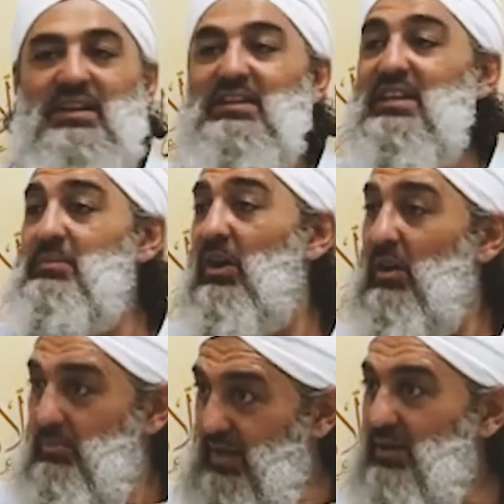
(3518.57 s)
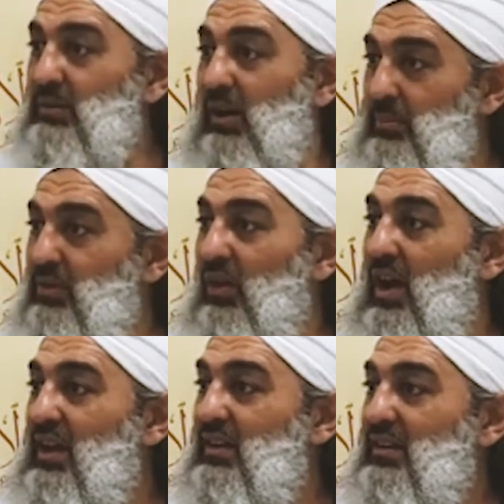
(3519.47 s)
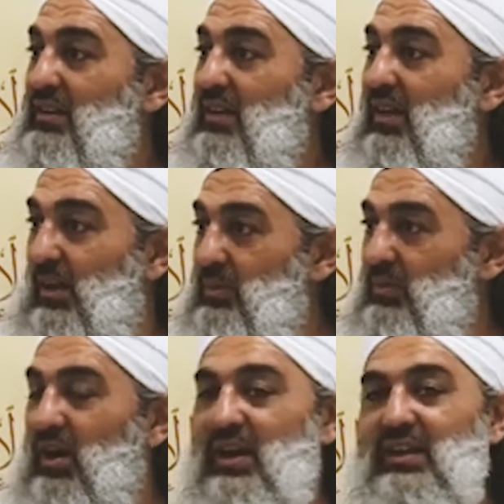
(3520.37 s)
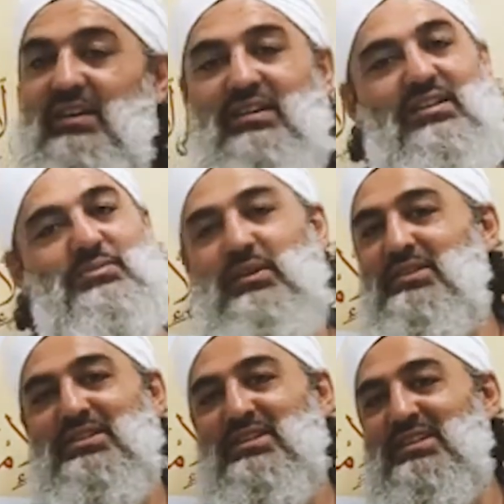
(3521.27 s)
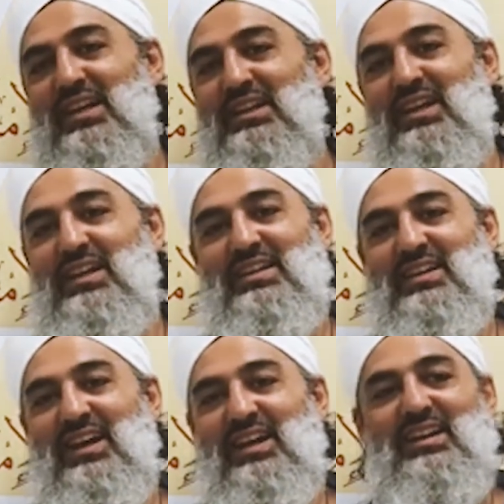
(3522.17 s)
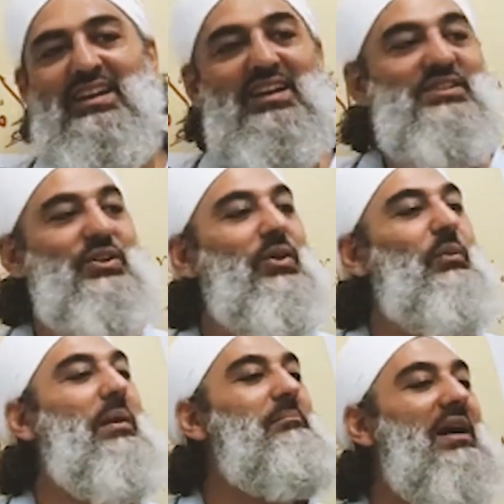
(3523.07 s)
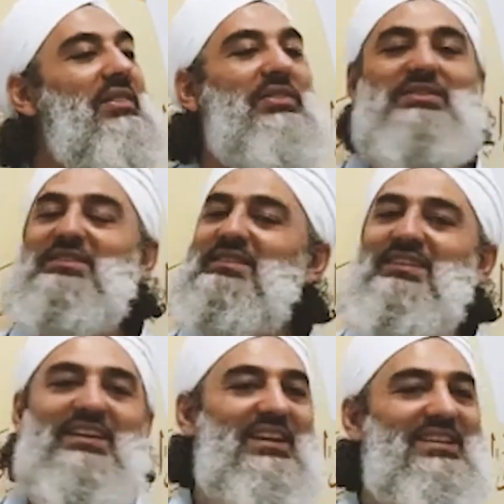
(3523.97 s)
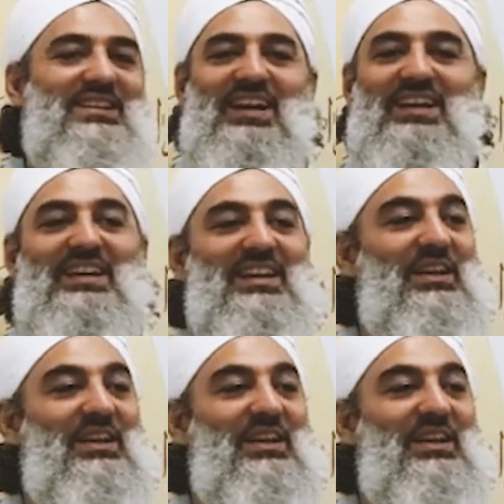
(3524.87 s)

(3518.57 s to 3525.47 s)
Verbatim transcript: Lead me, I'll be right. And Allah SWT said, no, you can't. He said, all right, 1 month. He said, no, you can't.